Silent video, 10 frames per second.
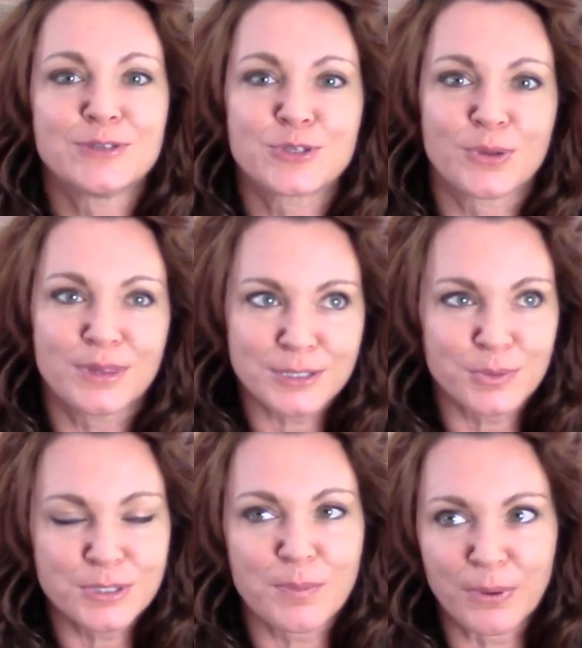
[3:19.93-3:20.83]
And so
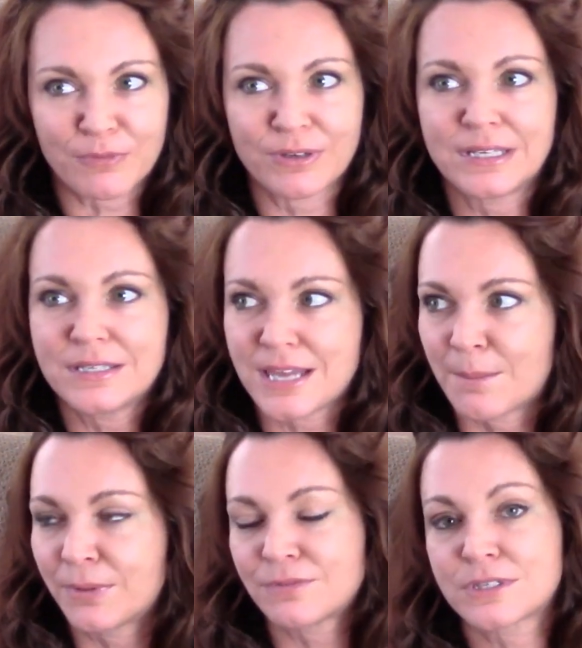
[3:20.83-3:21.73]
this was a perfect
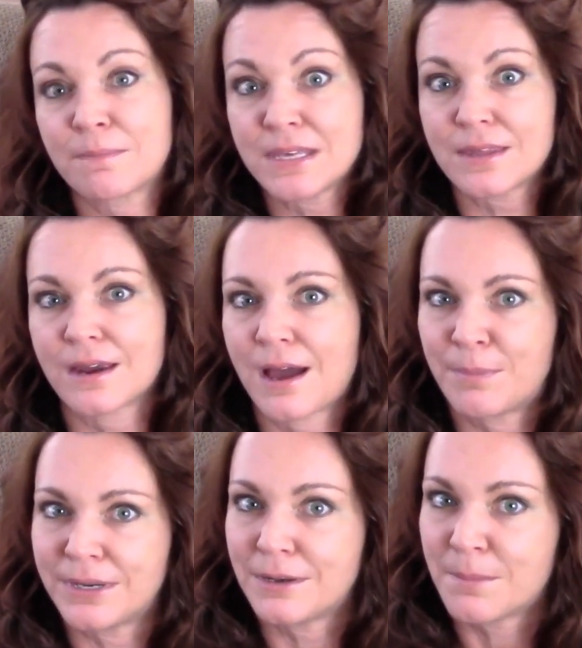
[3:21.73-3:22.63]
example of something that
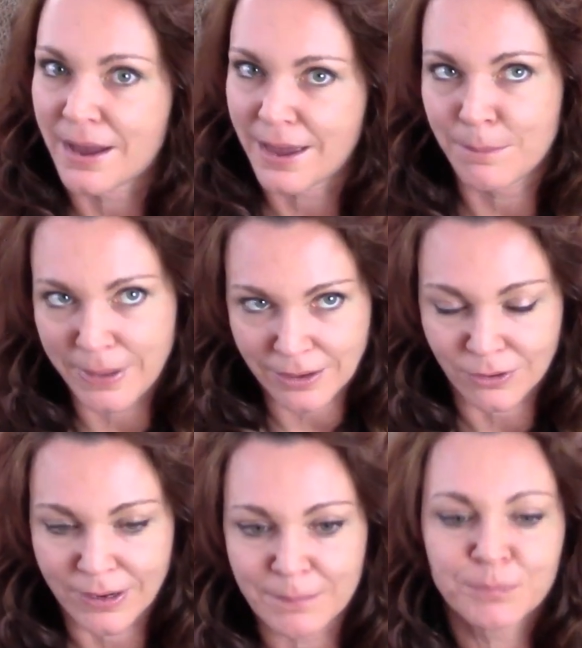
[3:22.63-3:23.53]
happened in my bakery.